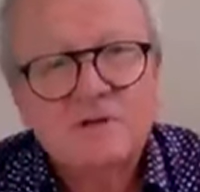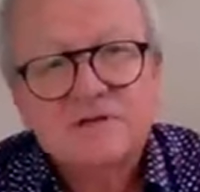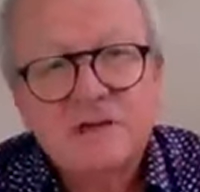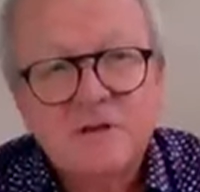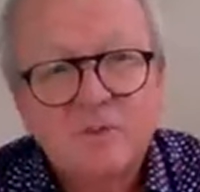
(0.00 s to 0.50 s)

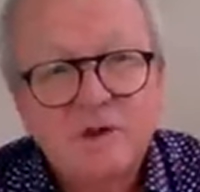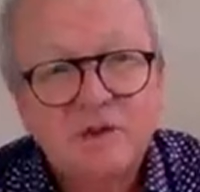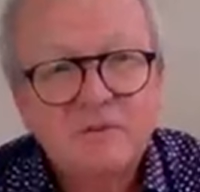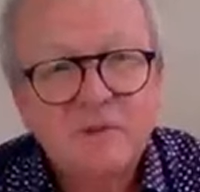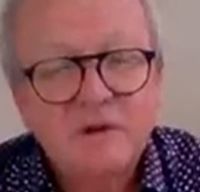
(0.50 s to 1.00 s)
we
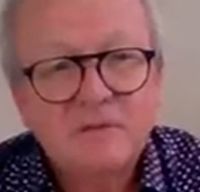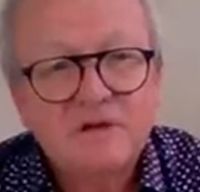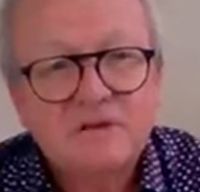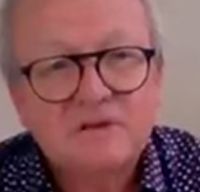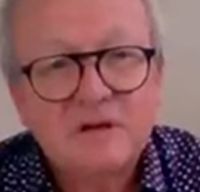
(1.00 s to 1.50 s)
celebrate the
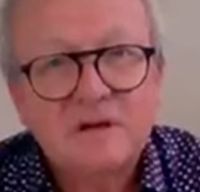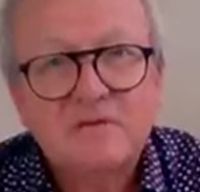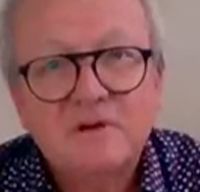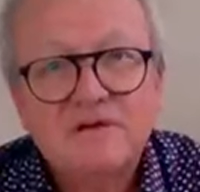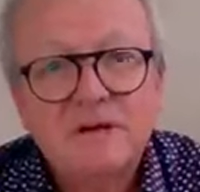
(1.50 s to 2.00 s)
moments,
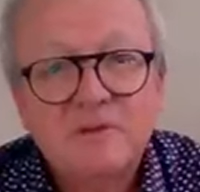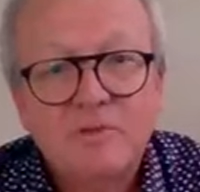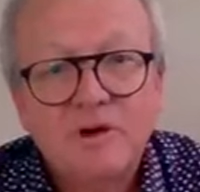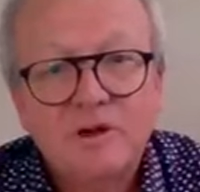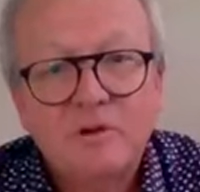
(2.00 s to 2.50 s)
and we
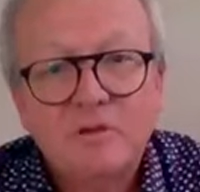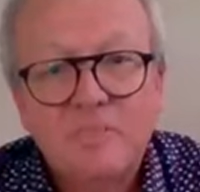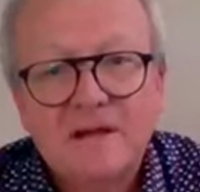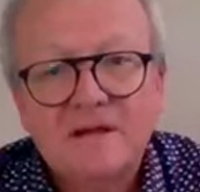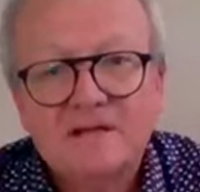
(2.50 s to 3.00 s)
celebrate
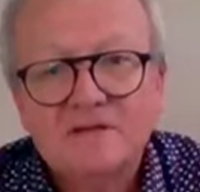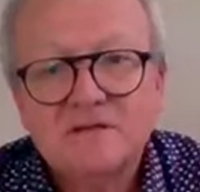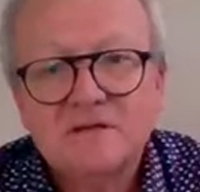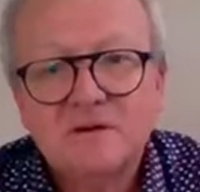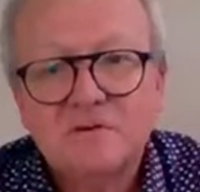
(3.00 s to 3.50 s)
what
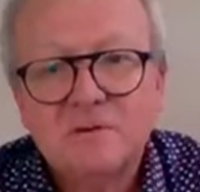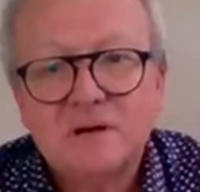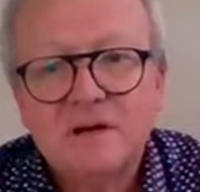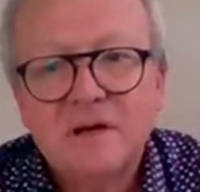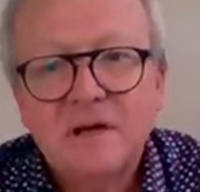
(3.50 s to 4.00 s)
matters.
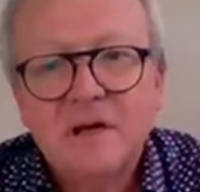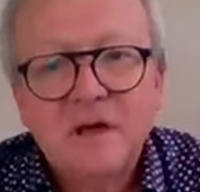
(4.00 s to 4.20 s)
So